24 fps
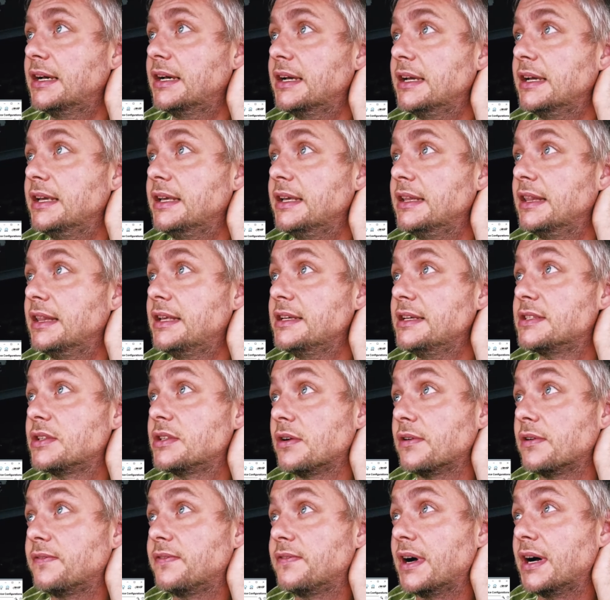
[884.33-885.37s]
in list
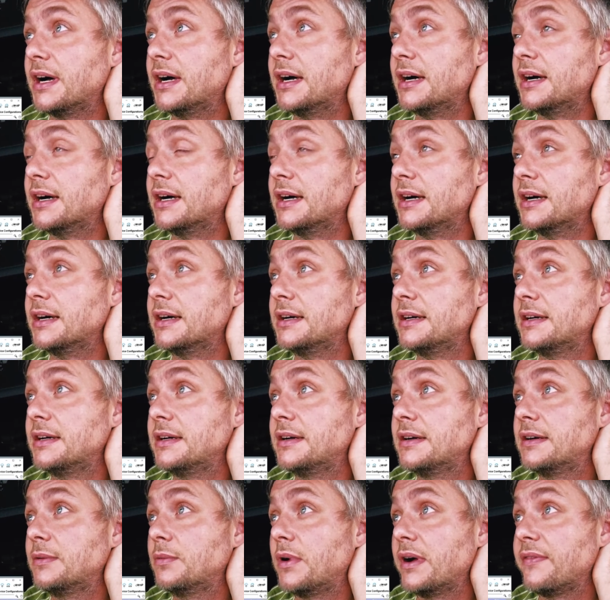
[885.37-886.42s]
of
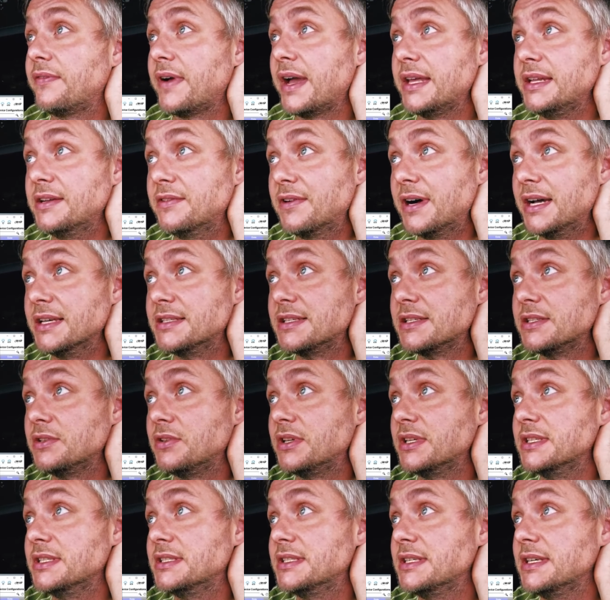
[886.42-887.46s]
Wi-Fi devices, you
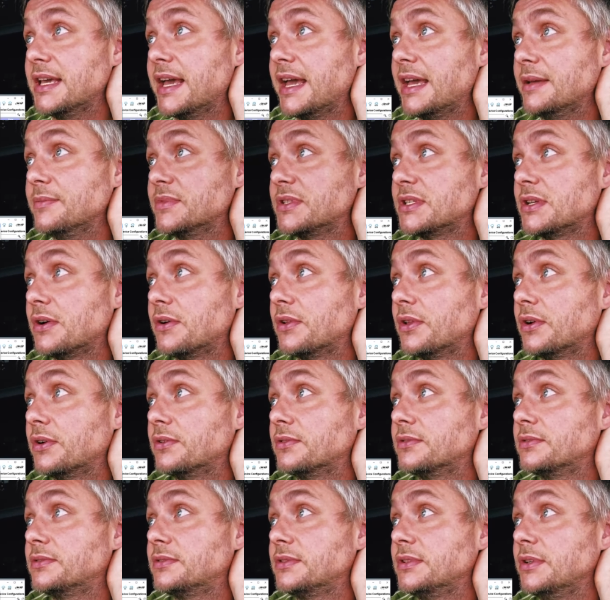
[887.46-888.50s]
can see AIM
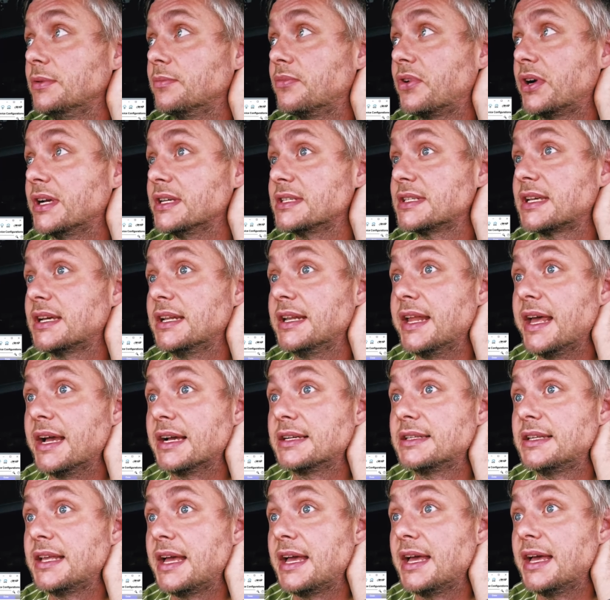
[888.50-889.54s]
Solo. You press
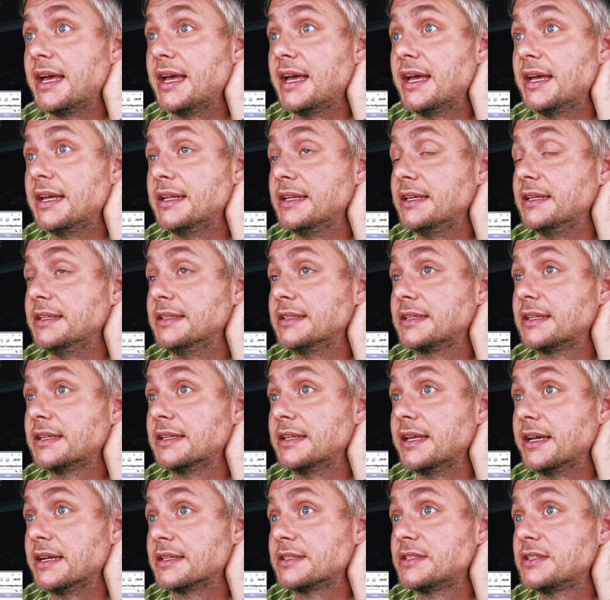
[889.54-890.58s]
connect and it
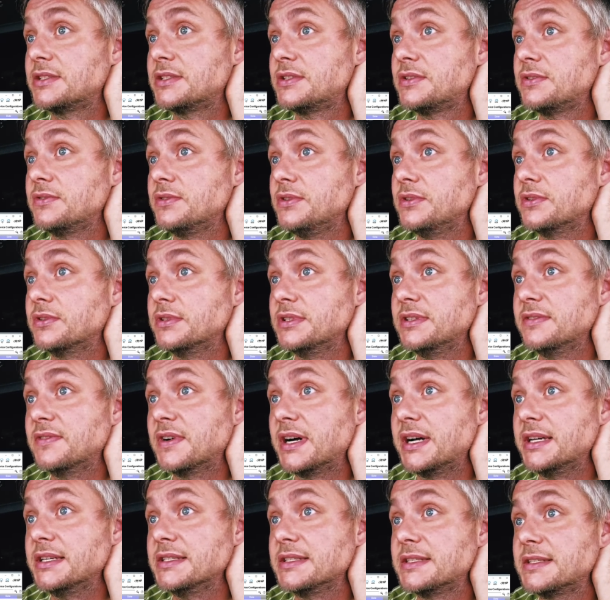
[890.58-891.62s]
connects to your
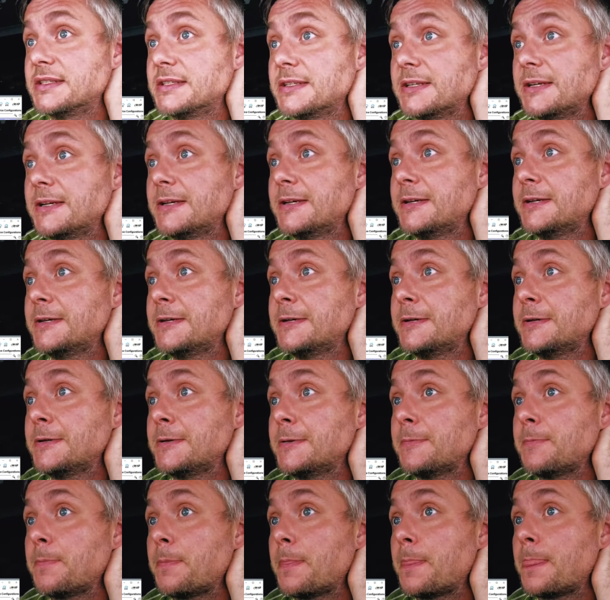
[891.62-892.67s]
device.
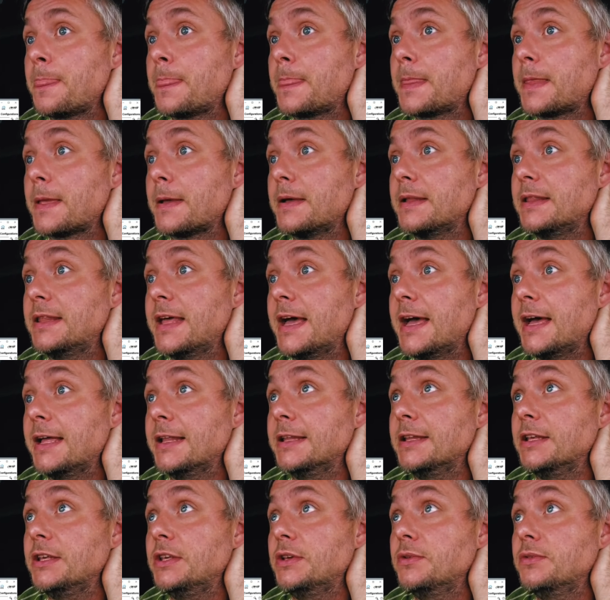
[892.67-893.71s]

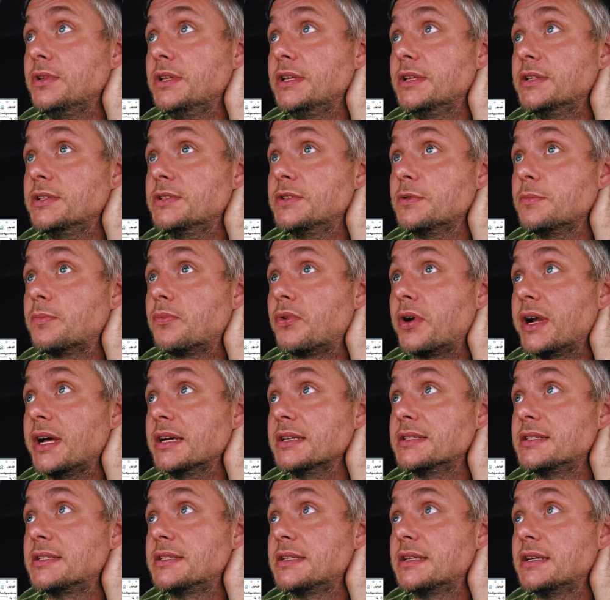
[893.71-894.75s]
Then you need to
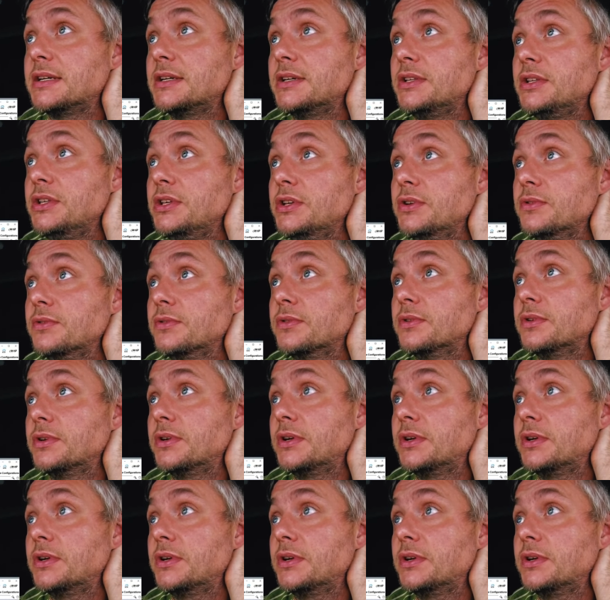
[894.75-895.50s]
press new